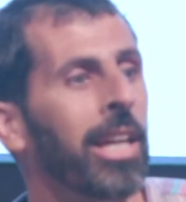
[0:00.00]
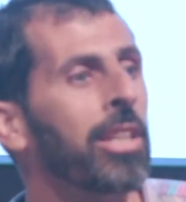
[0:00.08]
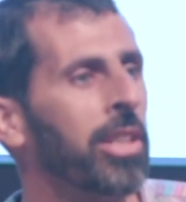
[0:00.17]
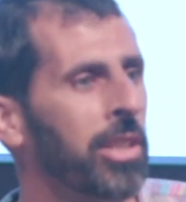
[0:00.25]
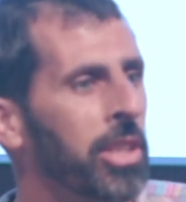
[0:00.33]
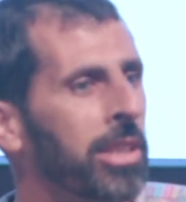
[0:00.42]

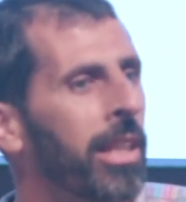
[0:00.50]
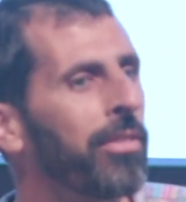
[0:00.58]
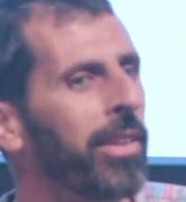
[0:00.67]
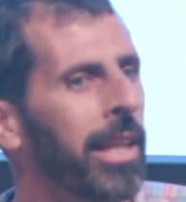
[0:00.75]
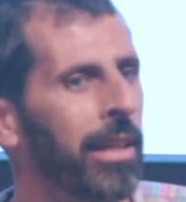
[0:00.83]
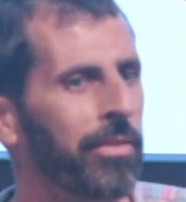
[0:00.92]
Traditional
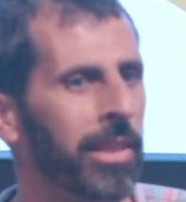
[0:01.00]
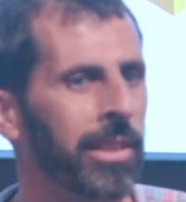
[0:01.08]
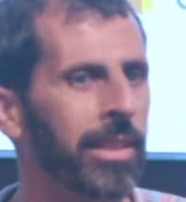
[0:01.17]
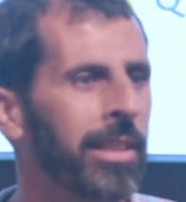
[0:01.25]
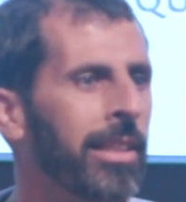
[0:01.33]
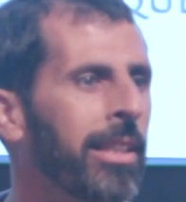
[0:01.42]
falafel,
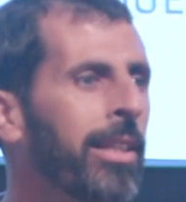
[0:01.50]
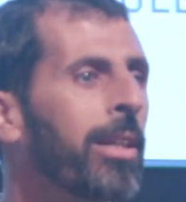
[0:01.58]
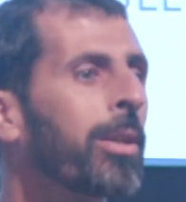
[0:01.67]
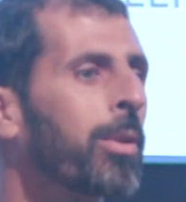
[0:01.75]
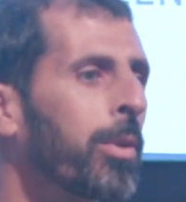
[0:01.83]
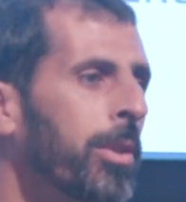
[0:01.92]

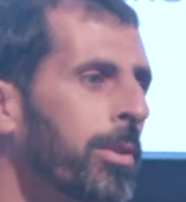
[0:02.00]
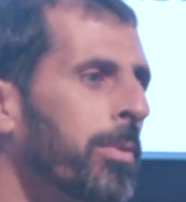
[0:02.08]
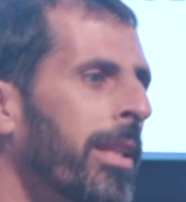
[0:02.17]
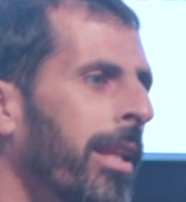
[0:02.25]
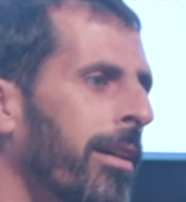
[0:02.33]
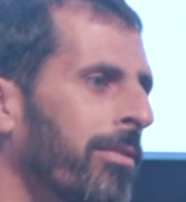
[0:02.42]
cooked
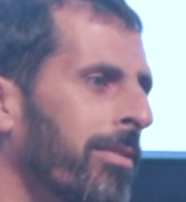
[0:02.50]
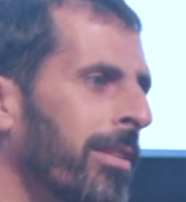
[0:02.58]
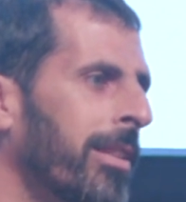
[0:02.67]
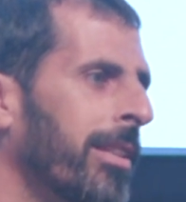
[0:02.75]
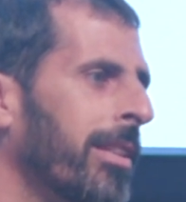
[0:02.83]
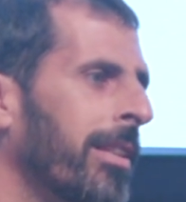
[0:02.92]
with love.
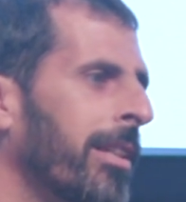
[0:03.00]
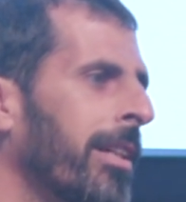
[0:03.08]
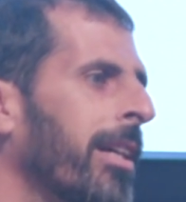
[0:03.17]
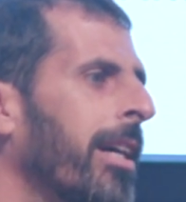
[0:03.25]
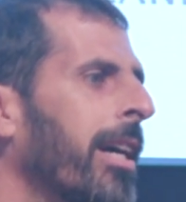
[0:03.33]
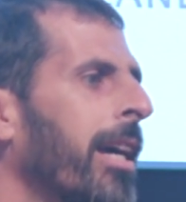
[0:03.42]

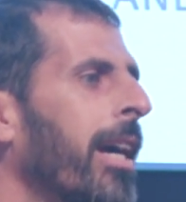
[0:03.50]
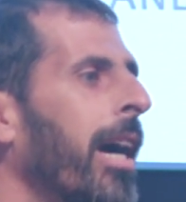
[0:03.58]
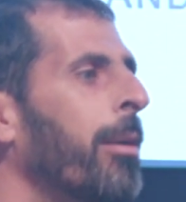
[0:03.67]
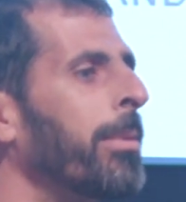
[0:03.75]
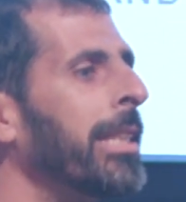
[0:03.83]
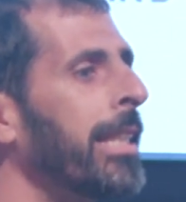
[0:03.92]

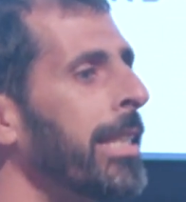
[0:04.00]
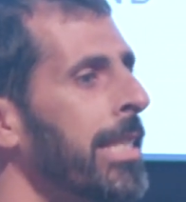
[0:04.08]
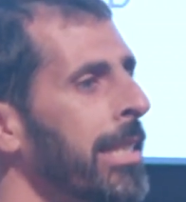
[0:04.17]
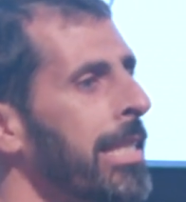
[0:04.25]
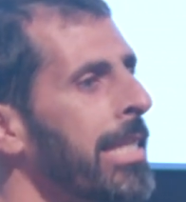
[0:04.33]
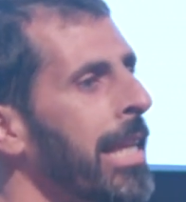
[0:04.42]
A Middle
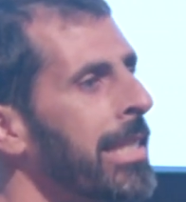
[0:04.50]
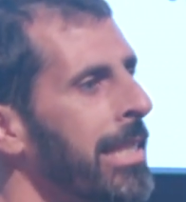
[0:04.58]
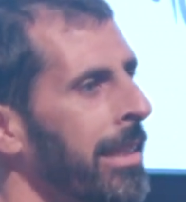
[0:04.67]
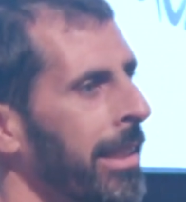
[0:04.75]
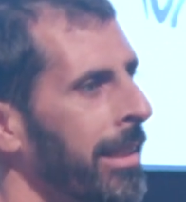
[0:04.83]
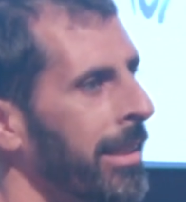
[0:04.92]
Eastern
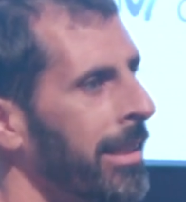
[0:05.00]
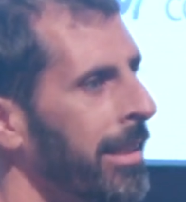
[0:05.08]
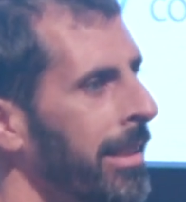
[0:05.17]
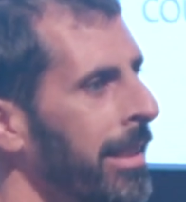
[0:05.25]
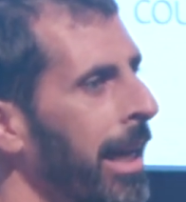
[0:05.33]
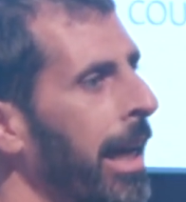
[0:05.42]
sensory
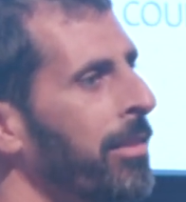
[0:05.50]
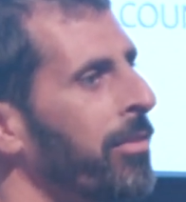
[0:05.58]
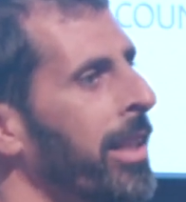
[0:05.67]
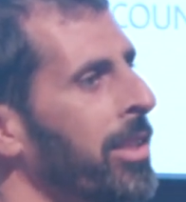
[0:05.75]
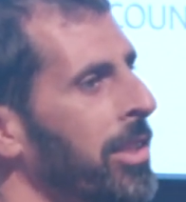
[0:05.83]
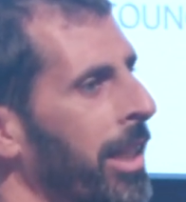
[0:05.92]

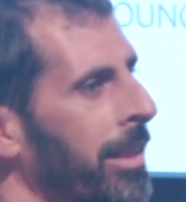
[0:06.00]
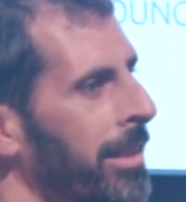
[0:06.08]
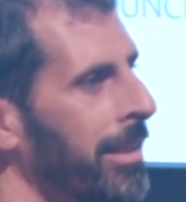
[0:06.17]
adventure.